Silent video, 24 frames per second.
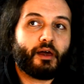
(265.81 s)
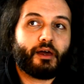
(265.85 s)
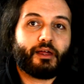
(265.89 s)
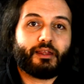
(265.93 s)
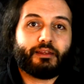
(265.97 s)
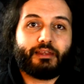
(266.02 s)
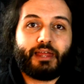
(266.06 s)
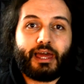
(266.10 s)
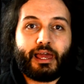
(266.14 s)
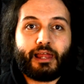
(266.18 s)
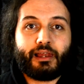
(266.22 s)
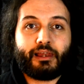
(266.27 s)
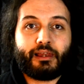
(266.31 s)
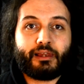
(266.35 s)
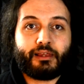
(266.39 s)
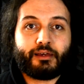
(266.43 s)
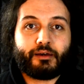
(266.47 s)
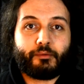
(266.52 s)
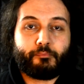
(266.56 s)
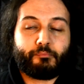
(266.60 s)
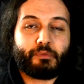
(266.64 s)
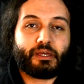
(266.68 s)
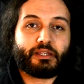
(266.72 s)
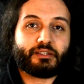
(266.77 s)
del
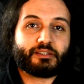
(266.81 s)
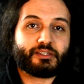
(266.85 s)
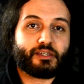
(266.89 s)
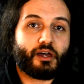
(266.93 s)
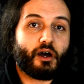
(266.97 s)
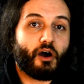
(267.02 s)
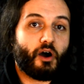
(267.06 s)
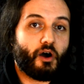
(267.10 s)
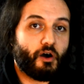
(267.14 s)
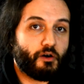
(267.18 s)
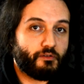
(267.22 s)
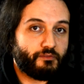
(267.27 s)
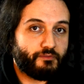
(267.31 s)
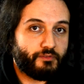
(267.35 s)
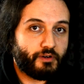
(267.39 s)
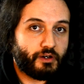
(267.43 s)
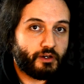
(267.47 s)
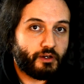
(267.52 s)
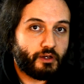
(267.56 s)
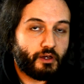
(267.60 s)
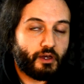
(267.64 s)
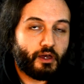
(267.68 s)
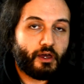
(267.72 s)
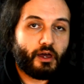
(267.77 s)
means of,
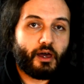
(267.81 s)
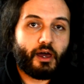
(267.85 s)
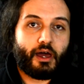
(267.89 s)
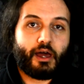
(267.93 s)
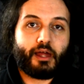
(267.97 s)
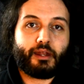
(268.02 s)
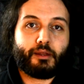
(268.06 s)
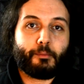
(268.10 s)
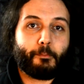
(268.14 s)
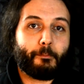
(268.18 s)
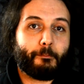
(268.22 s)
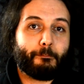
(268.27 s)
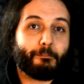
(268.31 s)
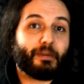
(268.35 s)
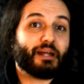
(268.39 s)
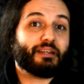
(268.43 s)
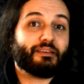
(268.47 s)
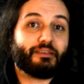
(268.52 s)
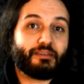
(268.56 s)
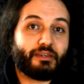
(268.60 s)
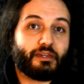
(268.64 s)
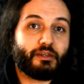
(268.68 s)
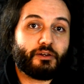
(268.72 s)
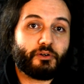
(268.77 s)
and
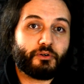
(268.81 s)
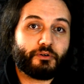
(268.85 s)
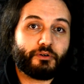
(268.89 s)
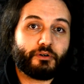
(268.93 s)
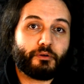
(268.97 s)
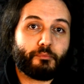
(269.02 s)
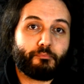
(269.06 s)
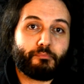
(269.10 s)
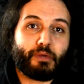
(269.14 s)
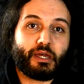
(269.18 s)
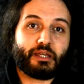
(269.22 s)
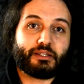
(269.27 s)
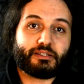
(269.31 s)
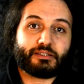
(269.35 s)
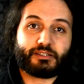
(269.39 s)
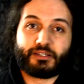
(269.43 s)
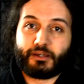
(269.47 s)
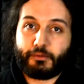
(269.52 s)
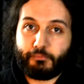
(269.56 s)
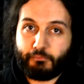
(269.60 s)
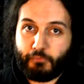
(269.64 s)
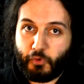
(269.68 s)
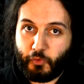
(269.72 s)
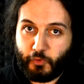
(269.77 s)
mattino means
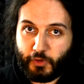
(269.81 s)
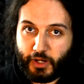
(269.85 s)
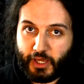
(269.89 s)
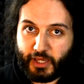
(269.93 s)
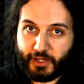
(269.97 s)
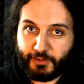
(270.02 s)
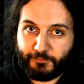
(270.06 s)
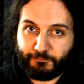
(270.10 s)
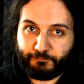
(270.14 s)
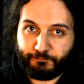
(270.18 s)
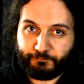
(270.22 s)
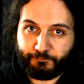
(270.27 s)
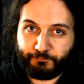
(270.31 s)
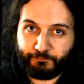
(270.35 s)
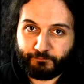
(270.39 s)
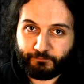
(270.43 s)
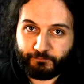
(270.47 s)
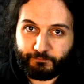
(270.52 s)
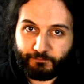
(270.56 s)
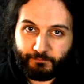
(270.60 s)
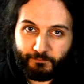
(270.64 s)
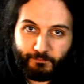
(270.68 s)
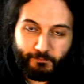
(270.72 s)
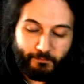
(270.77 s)
morning.
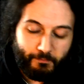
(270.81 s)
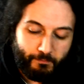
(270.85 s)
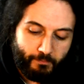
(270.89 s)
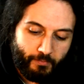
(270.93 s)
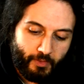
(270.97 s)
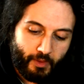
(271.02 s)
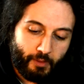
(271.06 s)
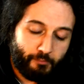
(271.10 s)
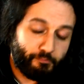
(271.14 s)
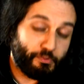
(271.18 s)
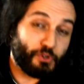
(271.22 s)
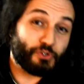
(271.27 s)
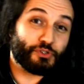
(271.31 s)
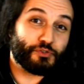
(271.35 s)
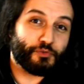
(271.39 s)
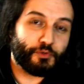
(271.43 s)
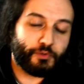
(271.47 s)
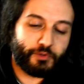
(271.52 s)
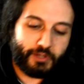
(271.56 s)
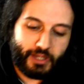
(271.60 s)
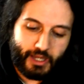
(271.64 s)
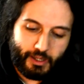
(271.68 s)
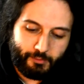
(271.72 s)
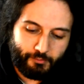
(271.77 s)
Beautiful
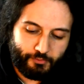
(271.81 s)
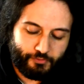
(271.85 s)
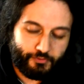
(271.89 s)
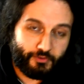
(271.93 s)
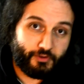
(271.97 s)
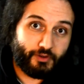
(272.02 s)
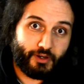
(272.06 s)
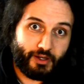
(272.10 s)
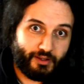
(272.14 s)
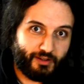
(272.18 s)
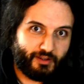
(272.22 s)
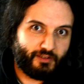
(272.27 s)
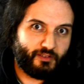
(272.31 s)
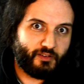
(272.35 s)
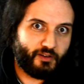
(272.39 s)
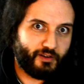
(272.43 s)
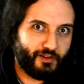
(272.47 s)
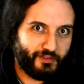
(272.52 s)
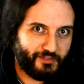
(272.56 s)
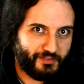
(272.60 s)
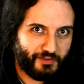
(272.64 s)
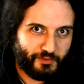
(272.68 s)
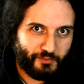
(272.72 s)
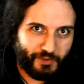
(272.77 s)
name for a
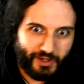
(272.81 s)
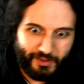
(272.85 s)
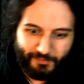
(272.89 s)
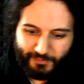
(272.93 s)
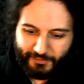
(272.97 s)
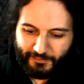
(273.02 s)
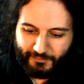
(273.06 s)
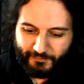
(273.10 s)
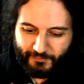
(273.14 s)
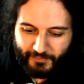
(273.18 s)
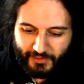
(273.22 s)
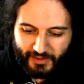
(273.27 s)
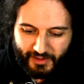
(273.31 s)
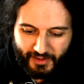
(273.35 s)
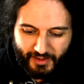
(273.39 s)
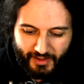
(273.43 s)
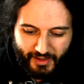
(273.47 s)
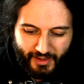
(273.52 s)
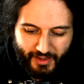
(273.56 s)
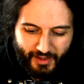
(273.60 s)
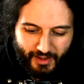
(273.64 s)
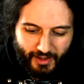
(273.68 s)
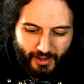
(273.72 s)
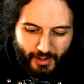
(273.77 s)
nasty weapon.
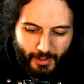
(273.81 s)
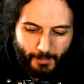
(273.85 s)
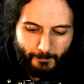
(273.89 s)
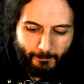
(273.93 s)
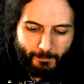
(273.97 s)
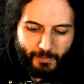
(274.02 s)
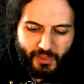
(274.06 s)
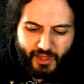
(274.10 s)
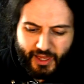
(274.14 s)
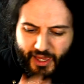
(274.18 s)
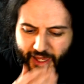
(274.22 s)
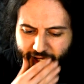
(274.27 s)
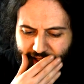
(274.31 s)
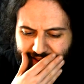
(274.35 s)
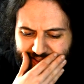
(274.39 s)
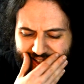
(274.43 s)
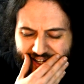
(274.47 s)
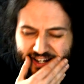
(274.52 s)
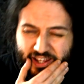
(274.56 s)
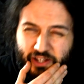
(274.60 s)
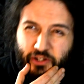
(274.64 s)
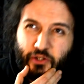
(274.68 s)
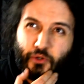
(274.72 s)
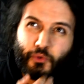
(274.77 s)
Um, in
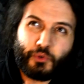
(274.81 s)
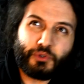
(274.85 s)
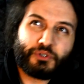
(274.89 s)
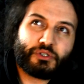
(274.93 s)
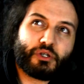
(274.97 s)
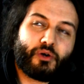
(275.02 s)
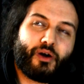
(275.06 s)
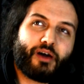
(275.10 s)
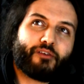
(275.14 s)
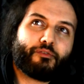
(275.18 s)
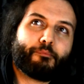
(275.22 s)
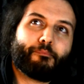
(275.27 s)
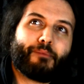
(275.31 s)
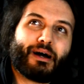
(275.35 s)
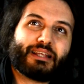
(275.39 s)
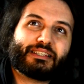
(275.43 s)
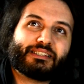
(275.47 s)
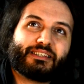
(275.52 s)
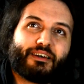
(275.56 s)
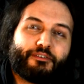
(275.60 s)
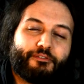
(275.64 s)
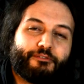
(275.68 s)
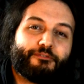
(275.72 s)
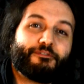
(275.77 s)
Italian, you also have
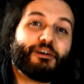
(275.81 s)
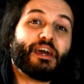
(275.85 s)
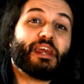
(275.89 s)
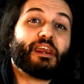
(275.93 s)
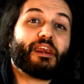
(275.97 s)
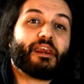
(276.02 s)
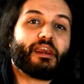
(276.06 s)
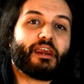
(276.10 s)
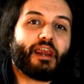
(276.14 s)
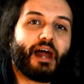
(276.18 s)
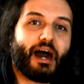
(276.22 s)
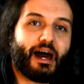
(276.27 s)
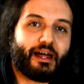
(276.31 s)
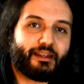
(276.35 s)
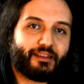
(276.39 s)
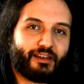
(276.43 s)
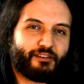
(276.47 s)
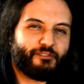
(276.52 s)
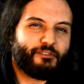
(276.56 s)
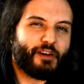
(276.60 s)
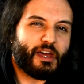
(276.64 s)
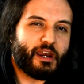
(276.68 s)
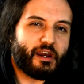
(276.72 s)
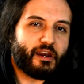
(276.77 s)
mazza ferrata,
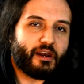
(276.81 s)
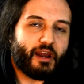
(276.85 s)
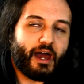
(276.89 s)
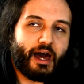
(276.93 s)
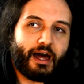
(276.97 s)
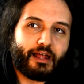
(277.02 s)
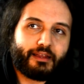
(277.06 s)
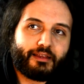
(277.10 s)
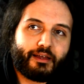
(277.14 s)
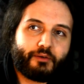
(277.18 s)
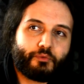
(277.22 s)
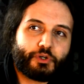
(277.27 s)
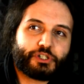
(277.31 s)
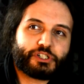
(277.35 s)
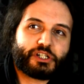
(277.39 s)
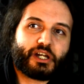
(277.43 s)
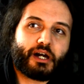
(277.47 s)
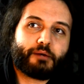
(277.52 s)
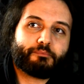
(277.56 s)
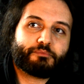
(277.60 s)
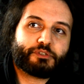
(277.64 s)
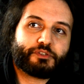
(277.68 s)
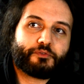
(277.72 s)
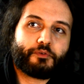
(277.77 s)
ferrata, which
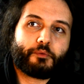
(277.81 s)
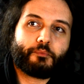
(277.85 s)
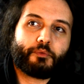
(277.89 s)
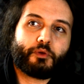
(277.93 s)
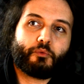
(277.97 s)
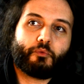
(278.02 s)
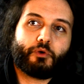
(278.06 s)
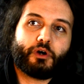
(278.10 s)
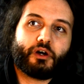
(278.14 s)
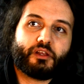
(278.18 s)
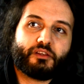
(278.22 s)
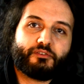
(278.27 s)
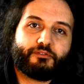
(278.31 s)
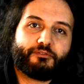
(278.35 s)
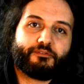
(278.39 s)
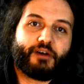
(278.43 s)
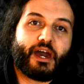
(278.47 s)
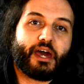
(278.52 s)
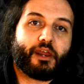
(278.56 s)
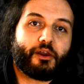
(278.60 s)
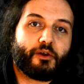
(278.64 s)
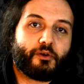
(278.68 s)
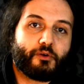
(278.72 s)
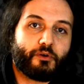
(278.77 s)
comes from the word
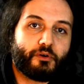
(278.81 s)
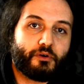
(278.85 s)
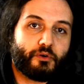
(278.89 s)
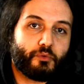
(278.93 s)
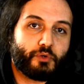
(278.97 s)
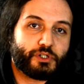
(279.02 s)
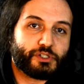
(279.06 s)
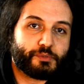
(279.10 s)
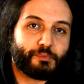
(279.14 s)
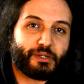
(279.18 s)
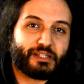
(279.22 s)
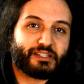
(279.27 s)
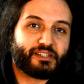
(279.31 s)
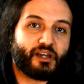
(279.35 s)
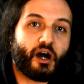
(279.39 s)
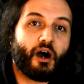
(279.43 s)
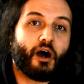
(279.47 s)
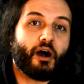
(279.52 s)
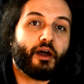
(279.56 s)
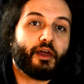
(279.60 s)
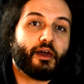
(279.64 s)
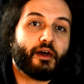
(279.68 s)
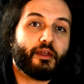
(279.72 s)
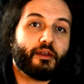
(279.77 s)
ferro, which means
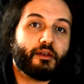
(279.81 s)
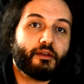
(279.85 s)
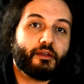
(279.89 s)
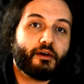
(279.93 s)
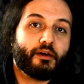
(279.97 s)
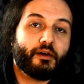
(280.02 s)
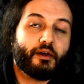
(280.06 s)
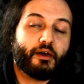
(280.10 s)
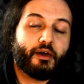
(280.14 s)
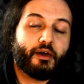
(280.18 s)
iron,